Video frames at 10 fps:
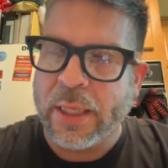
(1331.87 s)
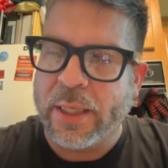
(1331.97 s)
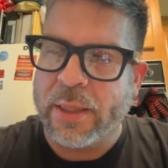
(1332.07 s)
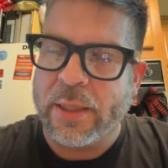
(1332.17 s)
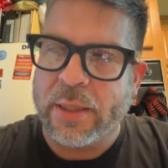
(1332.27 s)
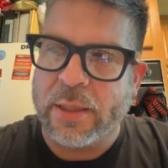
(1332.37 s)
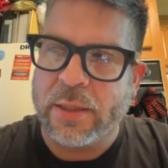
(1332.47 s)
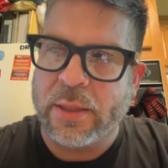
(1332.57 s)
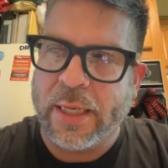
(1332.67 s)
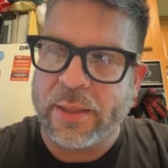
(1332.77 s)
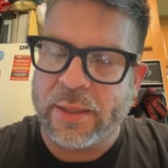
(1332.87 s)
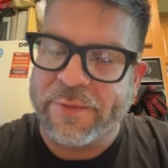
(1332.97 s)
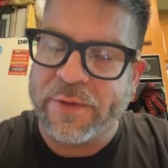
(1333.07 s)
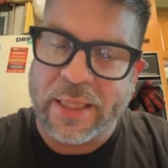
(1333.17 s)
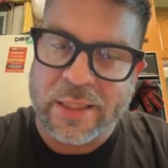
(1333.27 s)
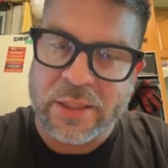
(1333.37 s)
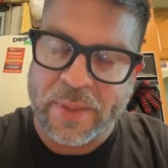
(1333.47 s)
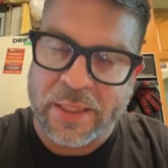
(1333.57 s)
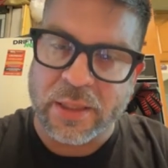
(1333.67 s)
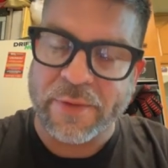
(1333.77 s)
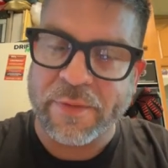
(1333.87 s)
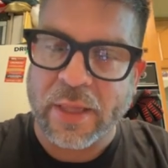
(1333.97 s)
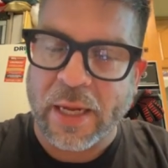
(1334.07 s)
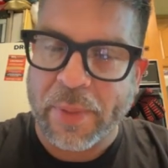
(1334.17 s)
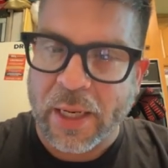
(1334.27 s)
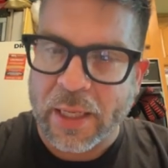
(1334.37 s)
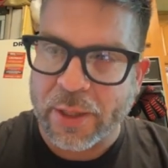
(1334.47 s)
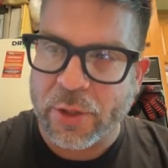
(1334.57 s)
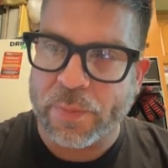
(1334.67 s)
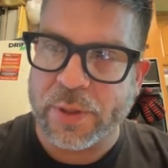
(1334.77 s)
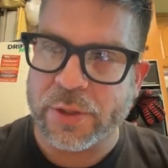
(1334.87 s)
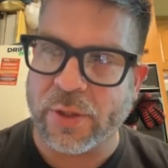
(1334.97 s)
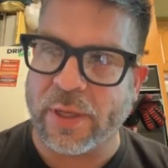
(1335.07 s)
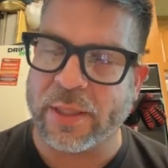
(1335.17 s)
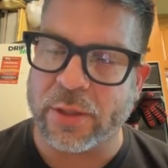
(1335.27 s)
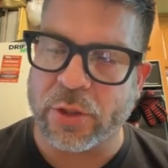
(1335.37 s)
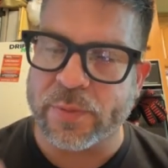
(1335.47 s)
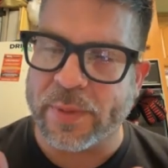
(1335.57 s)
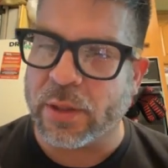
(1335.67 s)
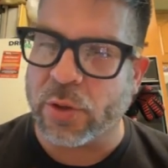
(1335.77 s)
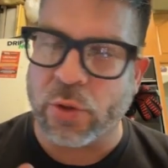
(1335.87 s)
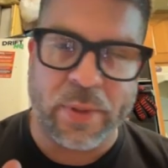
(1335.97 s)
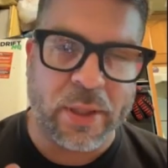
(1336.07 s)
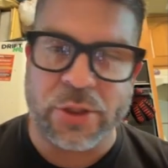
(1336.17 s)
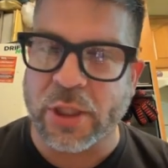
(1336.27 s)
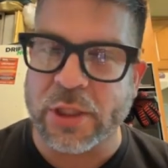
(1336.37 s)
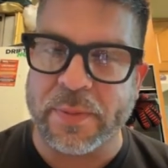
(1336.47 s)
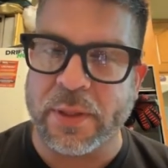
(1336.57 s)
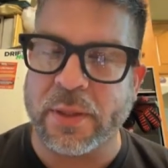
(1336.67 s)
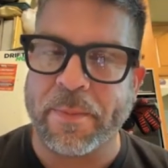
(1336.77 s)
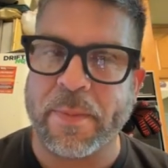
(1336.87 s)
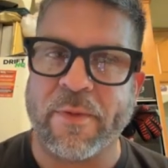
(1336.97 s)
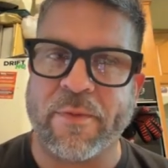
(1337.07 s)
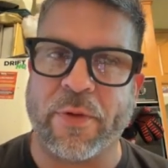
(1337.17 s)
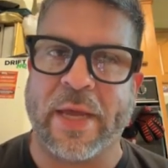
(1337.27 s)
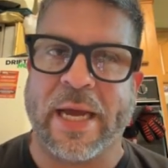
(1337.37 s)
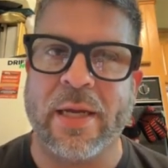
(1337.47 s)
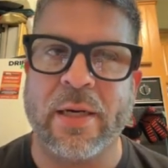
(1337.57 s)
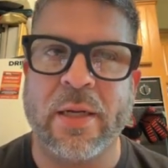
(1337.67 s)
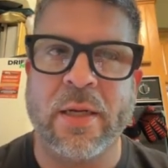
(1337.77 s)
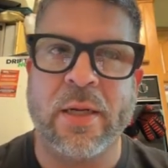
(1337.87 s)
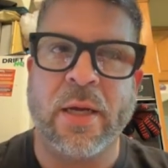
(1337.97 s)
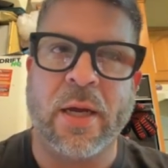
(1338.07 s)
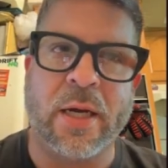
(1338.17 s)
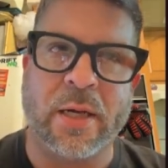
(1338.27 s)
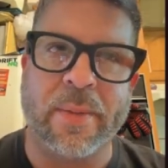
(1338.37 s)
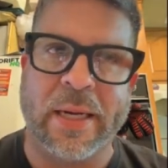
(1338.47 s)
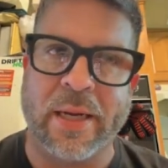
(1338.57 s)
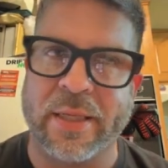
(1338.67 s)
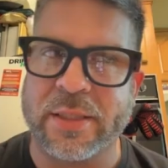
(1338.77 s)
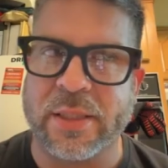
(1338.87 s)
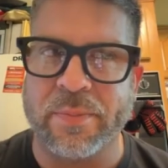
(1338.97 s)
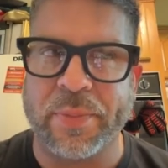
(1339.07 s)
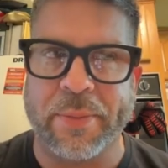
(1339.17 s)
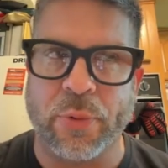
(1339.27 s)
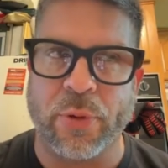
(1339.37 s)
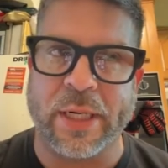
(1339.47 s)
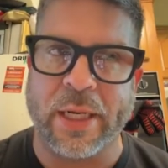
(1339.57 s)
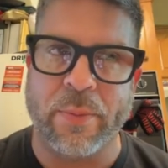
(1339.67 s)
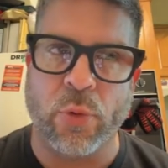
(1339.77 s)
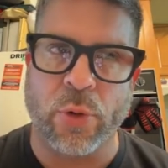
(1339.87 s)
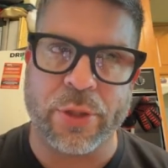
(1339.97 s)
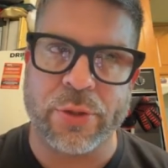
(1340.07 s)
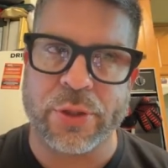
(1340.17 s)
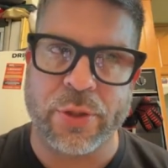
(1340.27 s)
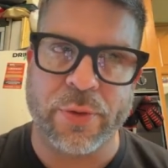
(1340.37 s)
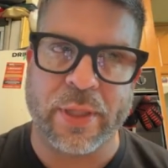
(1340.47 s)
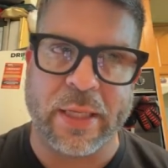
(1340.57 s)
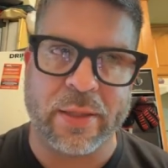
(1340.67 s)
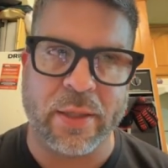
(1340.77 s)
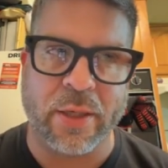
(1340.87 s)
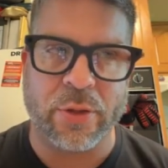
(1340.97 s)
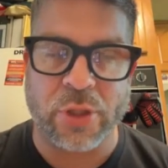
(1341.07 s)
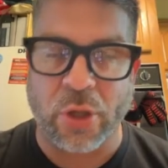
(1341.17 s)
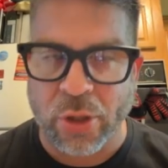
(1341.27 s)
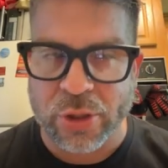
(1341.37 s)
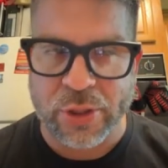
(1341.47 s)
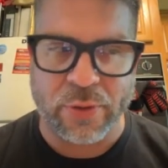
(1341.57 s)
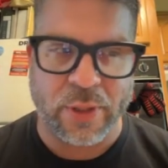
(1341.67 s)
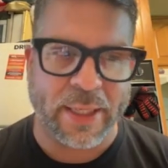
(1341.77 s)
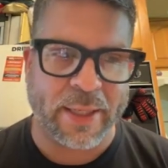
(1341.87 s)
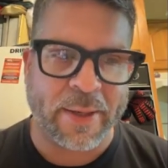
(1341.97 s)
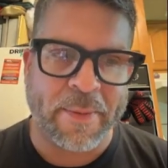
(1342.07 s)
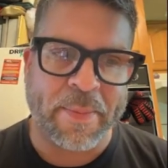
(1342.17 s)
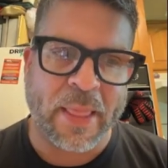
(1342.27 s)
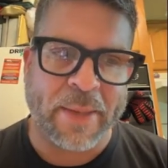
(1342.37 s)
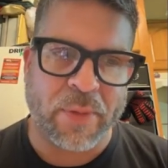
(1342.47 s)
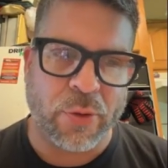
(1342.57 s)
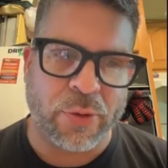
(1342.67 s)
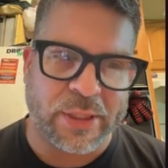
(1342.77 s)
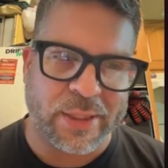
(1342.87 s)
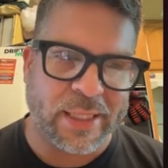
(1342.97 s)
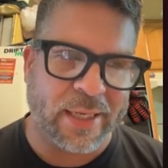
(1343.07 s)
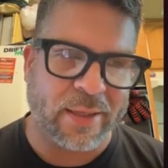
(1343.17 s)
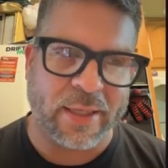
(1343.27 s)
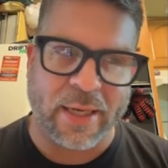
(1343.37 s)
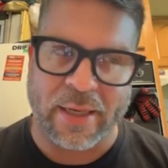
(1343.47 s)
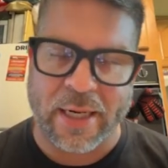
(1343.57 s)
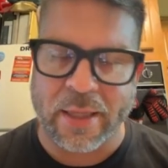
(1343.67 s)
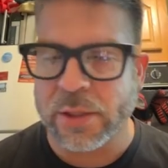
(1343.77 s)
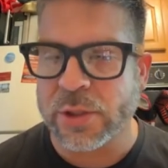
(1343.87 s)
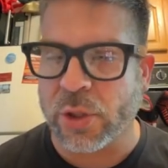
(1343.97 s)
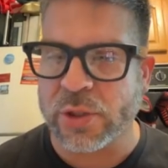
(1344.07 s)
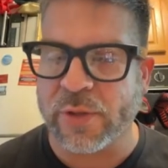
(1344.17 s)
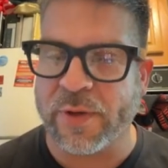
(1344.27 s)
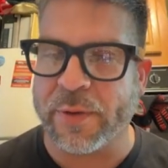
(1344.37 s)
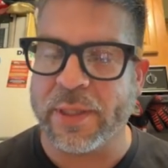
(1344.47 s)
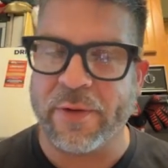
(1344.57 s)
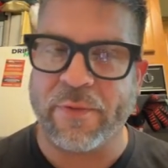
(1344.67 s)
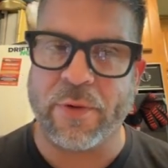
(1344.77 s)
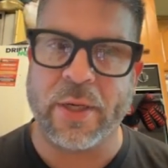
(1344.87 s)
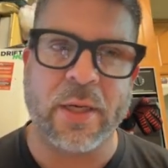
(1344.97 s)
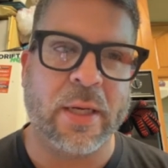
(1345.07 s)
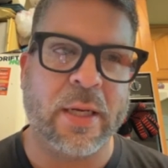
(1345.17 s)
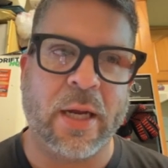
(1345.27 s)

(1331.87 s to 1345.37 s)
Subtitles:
and leaving that space, leaving that pocket open. So I think there's been a little bit adjustment for that. And I think some people are getting more used to doing that than others. Also, like who's to say like a lot of these cars are very different.